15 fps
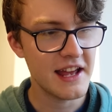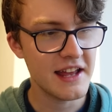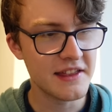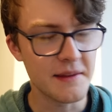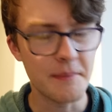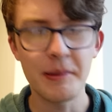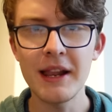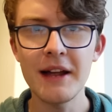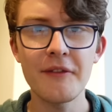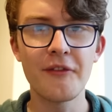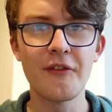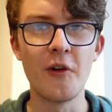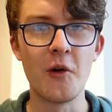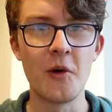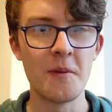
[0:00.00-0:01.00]
The
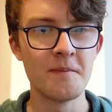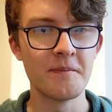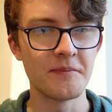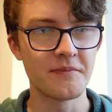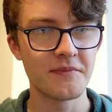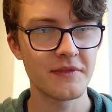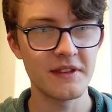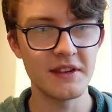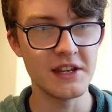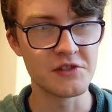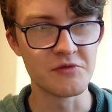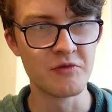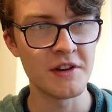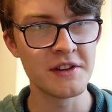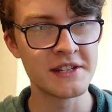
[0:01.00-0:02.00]
platform
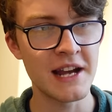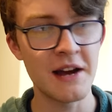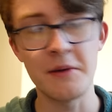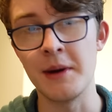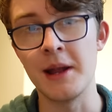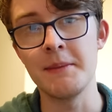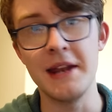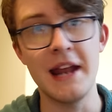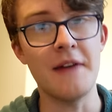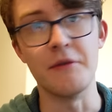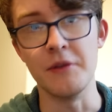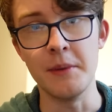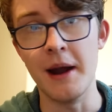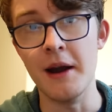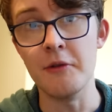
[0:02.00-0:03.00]
is run down, well, I mean
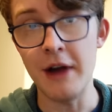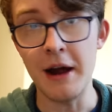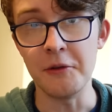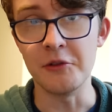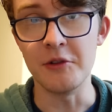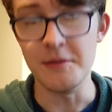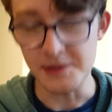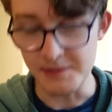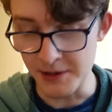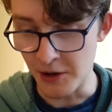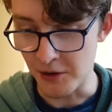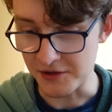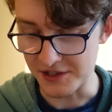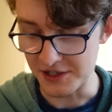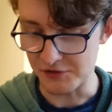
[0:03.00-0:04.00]
everywhere around Grimsby
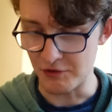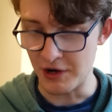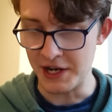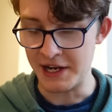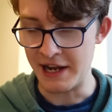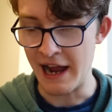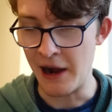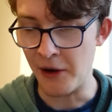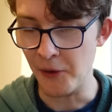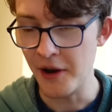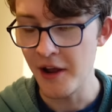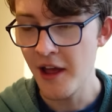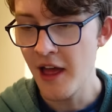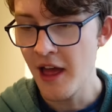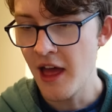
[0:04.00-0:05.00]
Docks is run down.
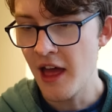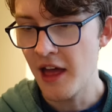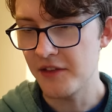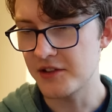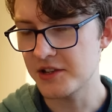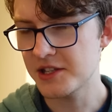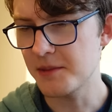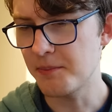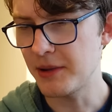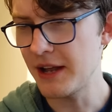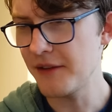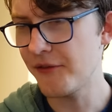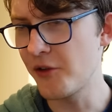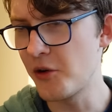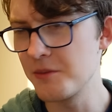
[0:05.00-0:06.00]
Just the
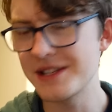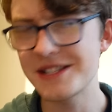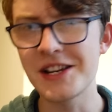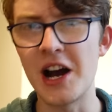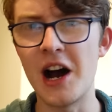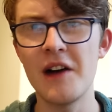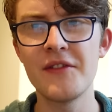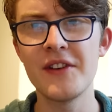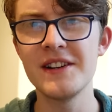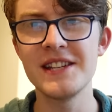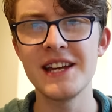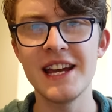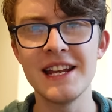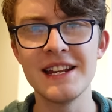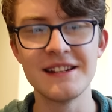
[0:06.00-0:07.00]
platform is covered
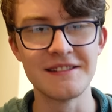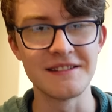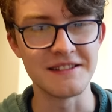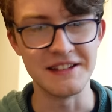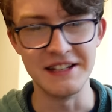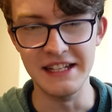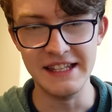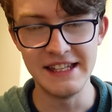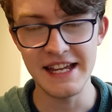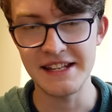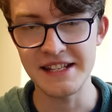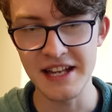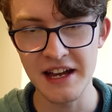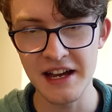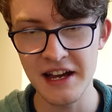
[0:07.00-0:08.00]
in
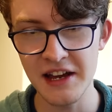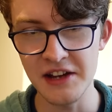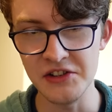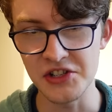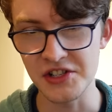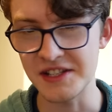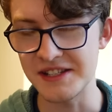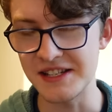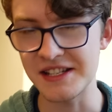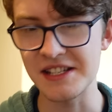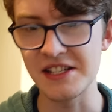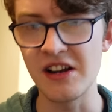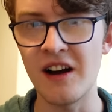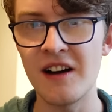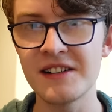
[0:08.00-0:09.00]
litter and just
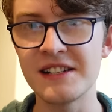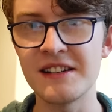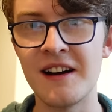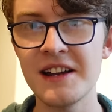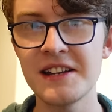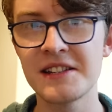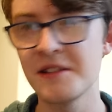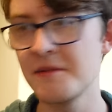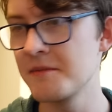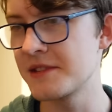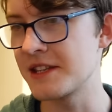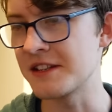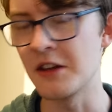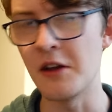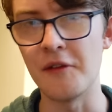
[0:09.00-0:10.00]
discarded items.
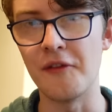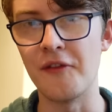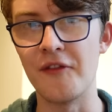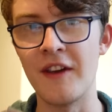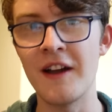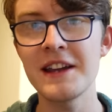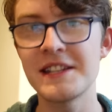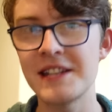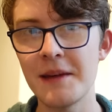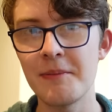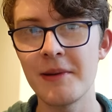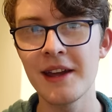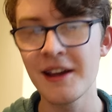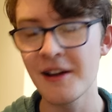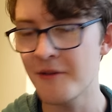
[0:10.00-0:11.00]
There's a lot of fly
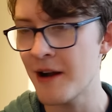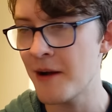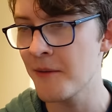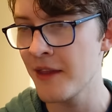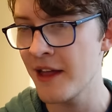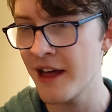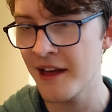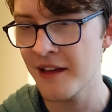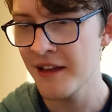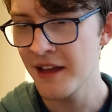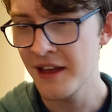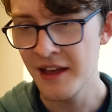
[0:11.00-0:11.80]
tipping around there.